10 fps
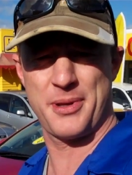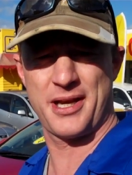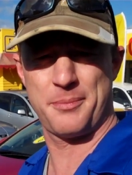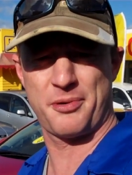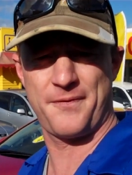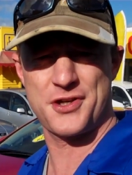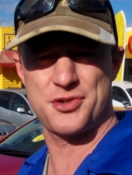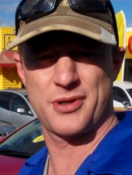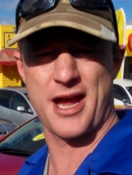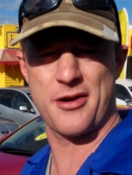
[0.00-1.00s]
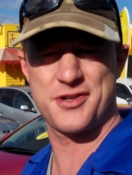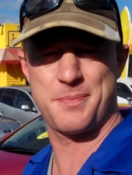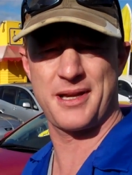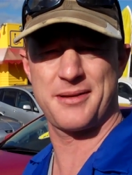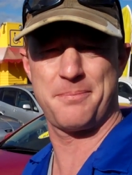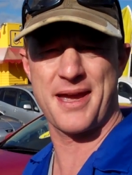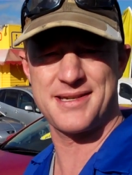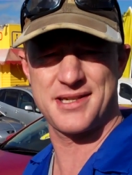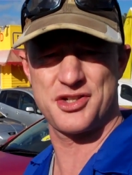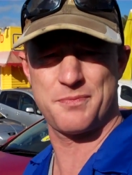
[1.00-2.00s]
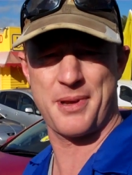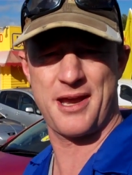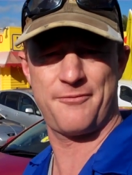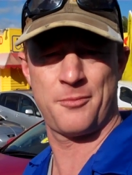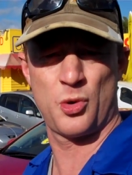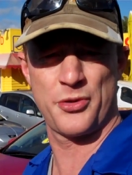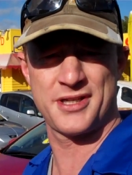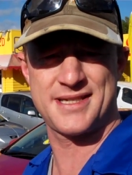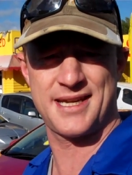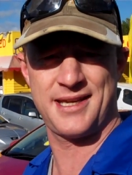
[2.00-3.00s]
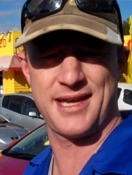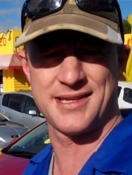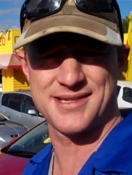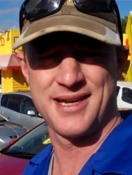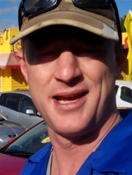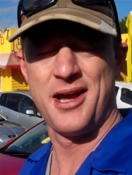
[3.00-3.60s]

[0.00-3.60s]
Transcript: been a professional car inspector based in Japan for more than 10 years.